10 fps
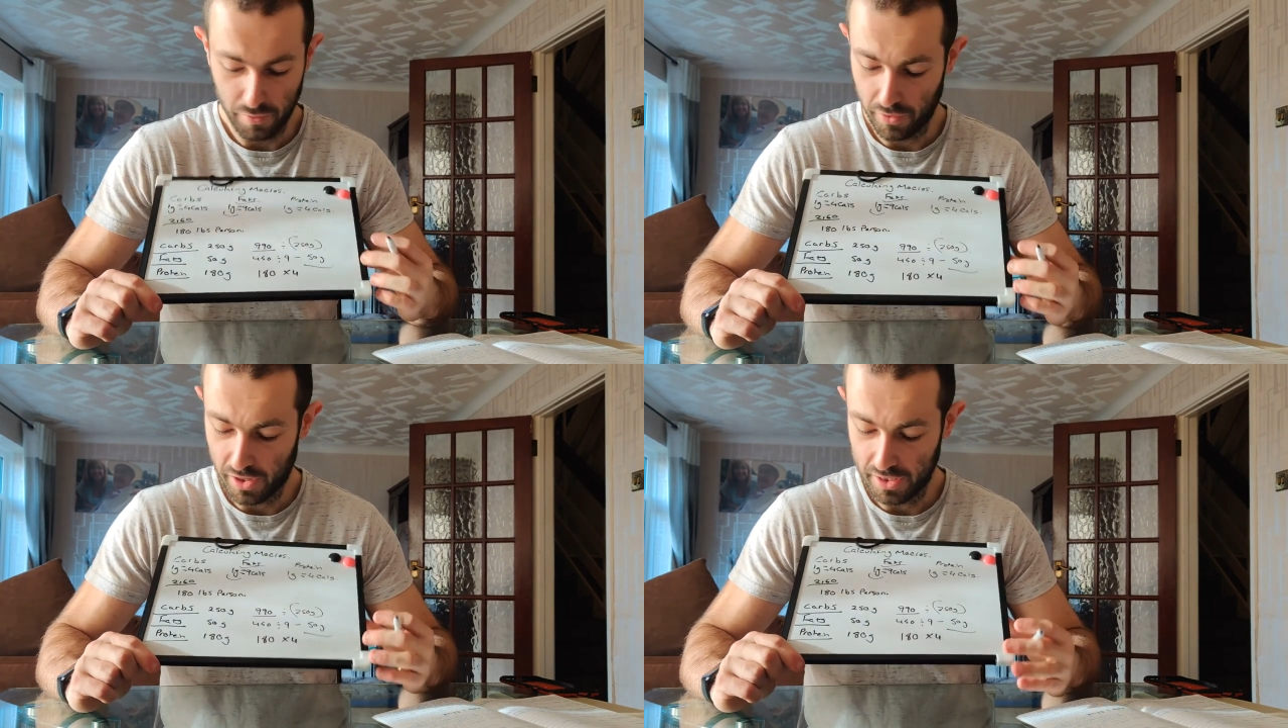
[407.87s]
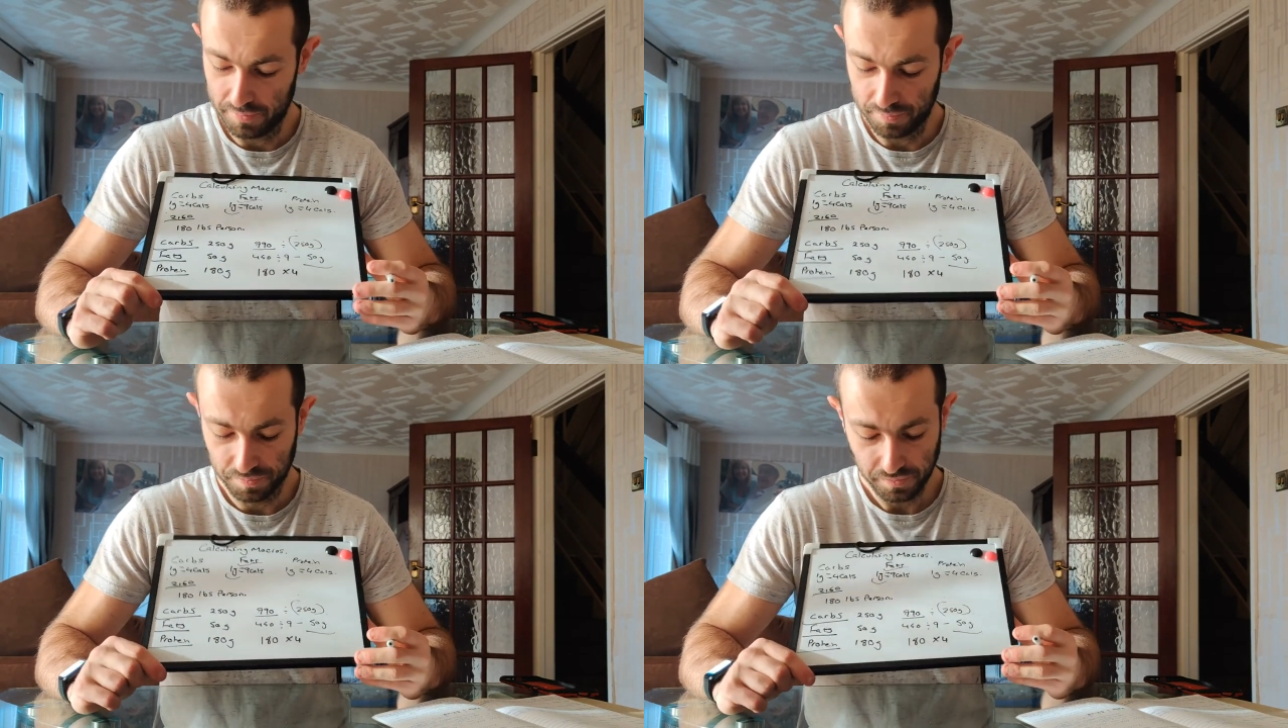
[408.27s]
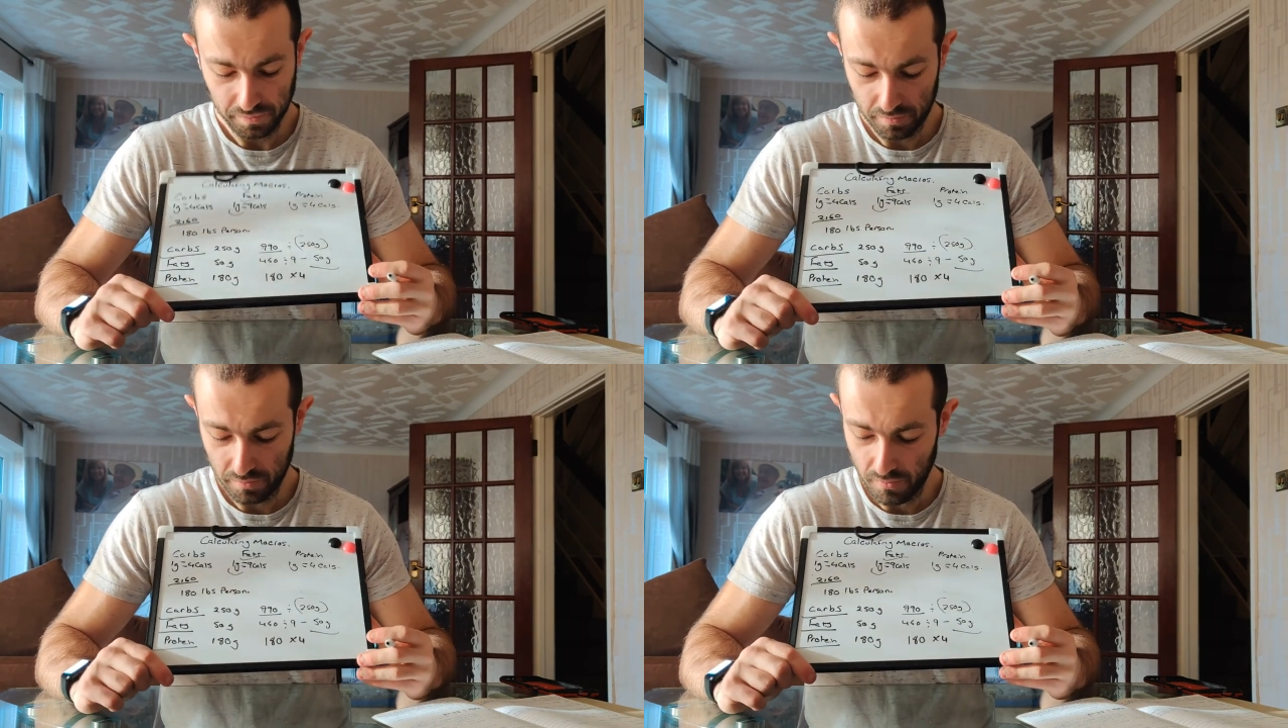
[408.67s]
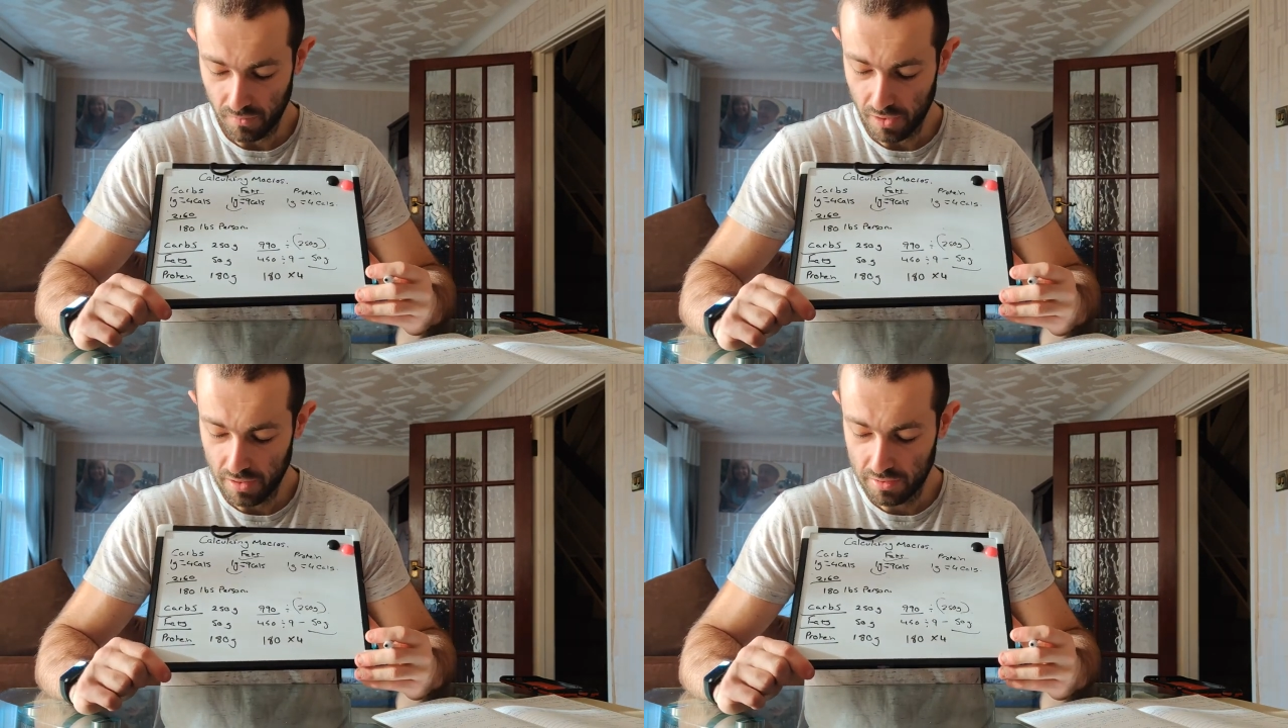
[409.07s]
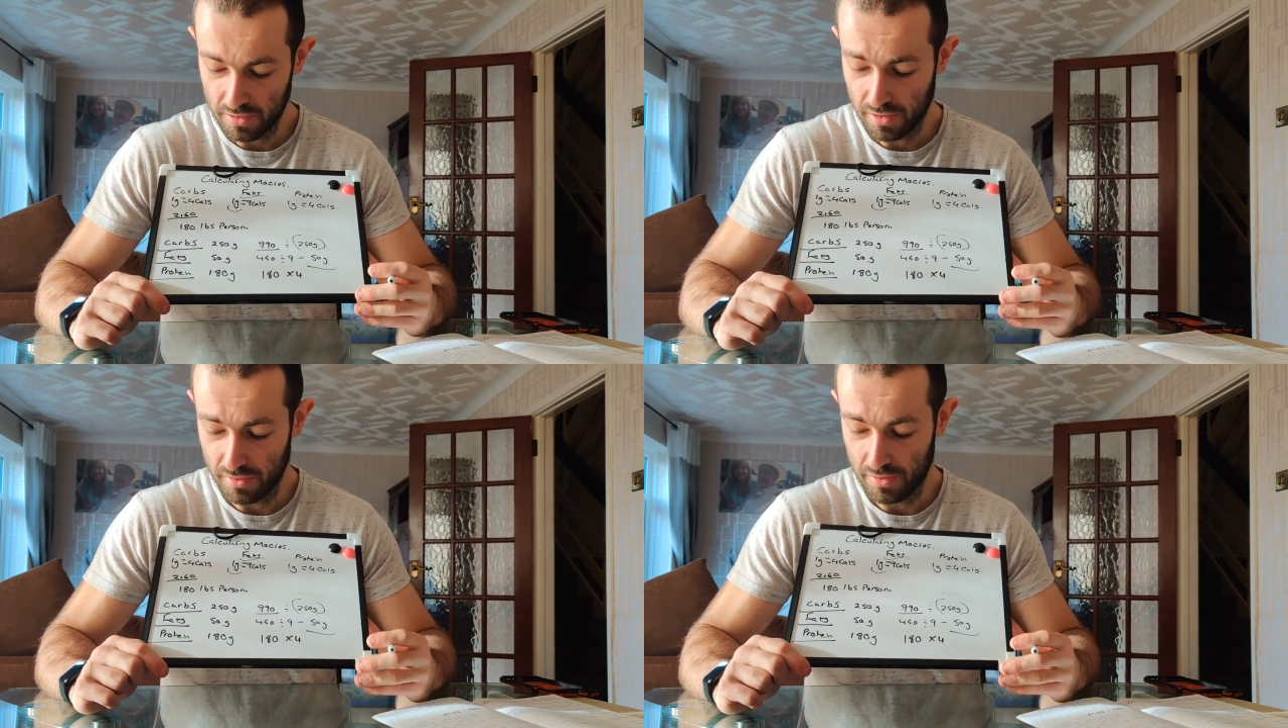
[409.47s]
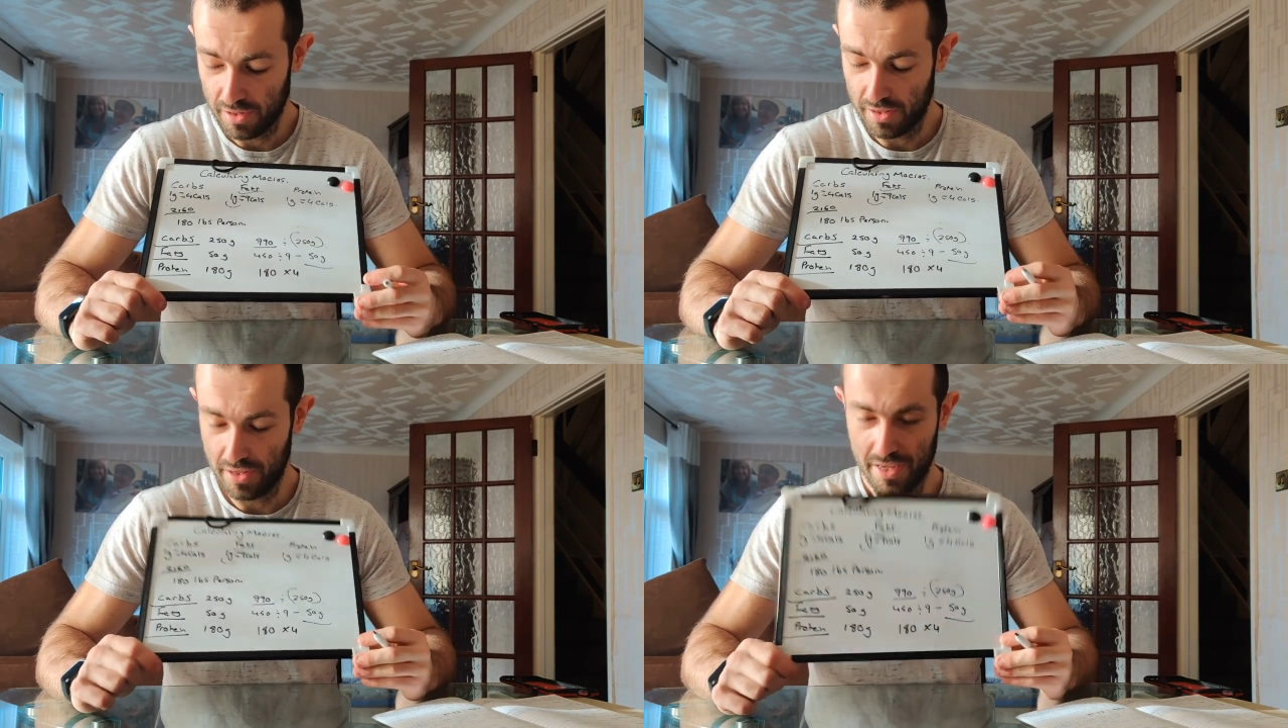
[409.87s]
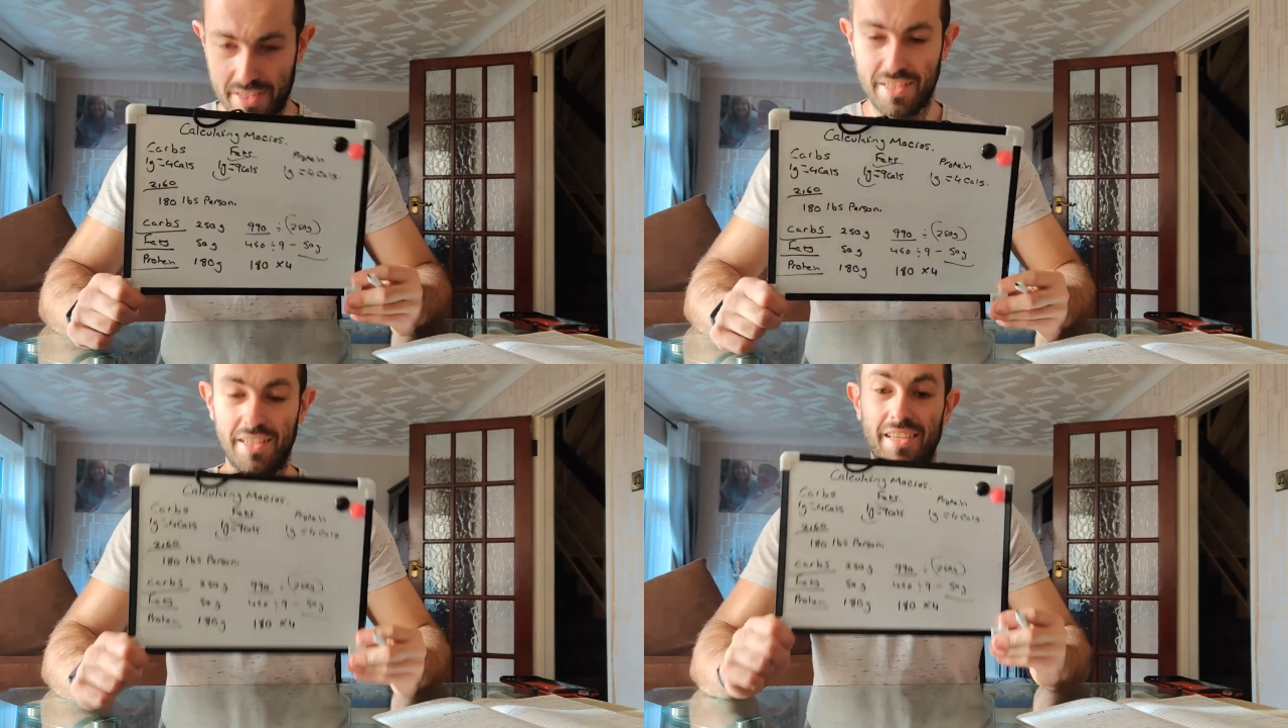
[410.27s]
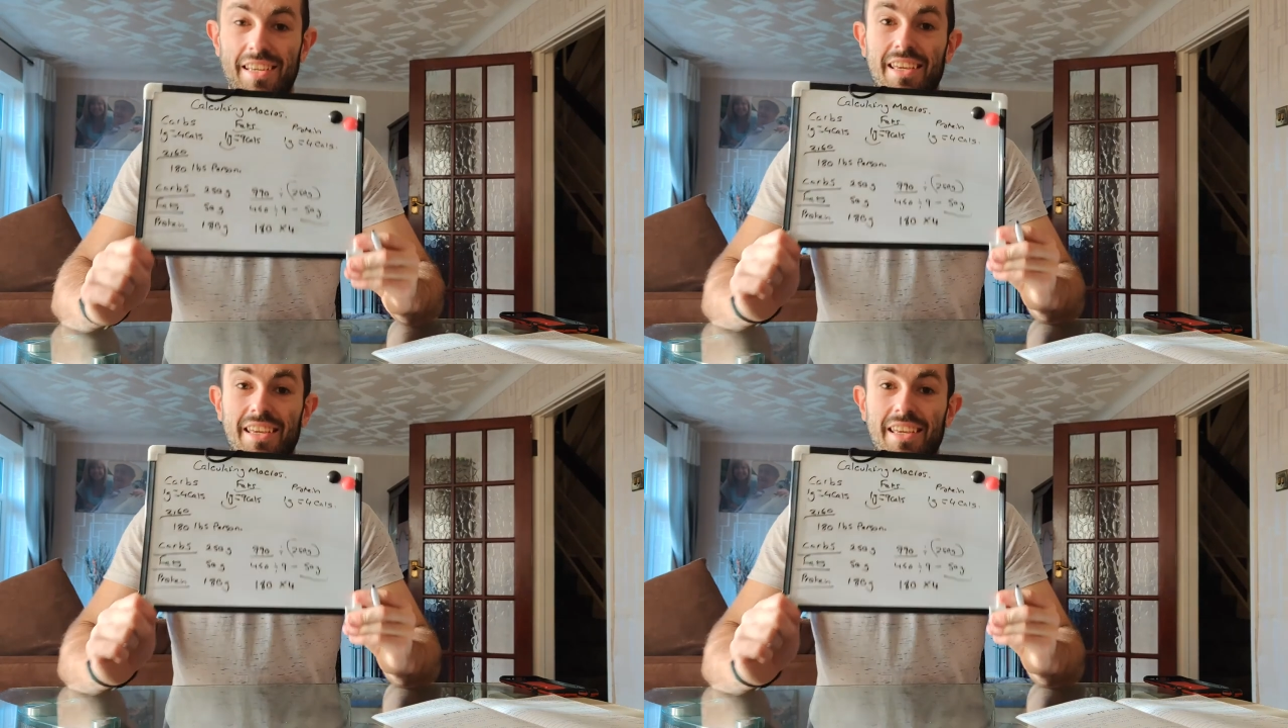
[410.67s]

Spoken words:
fine. So this